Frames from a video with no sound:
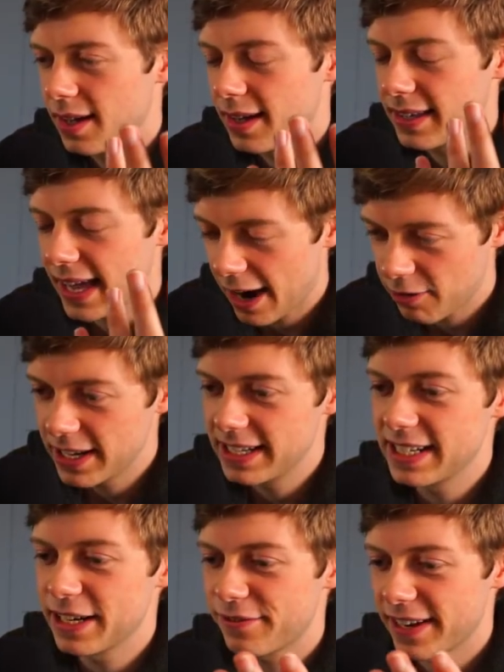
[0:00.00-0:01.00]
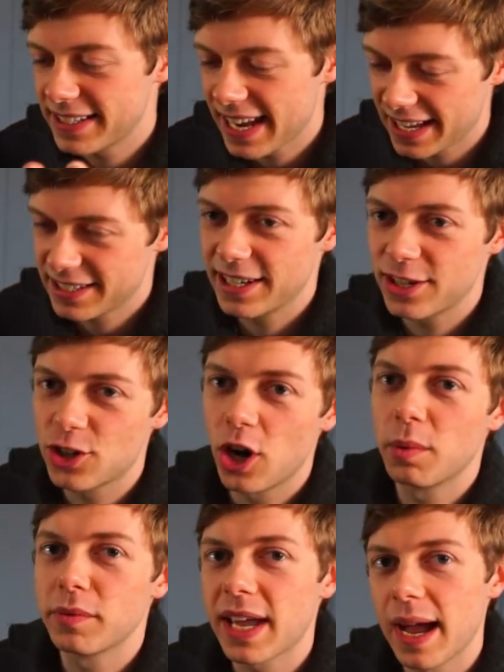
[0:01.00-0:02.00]
Gary did a fantastic
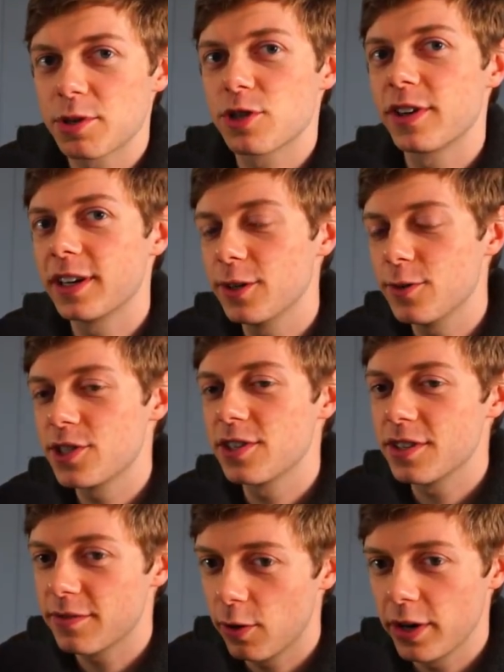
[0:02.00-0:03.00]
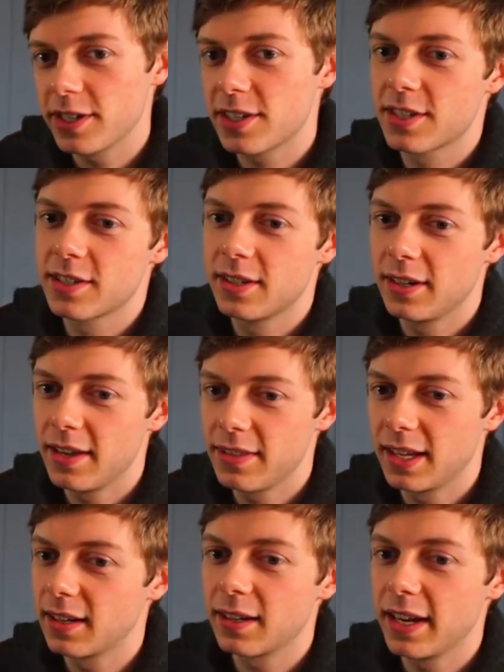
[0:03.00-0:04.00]
job of capturing Lucien's voice. I
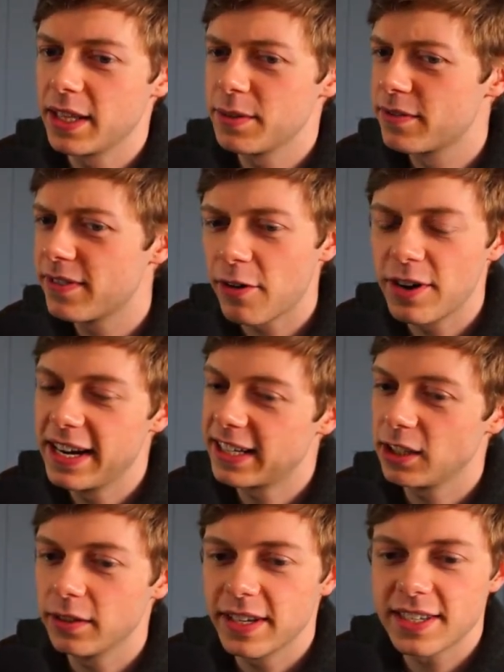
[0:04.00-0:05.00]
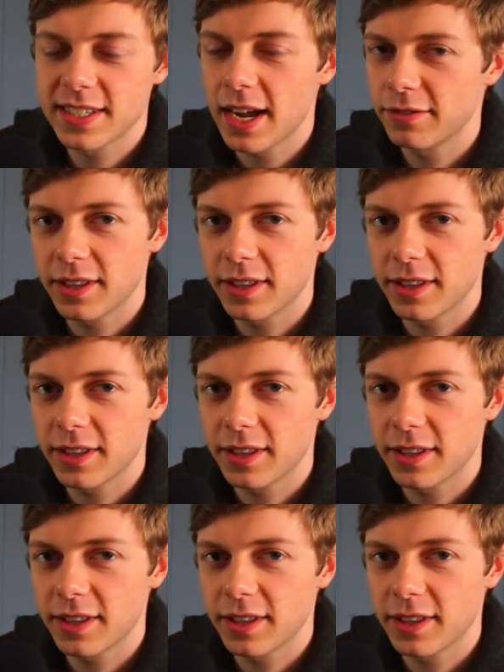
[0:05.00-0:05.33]
think, like, there was very little of his stuff that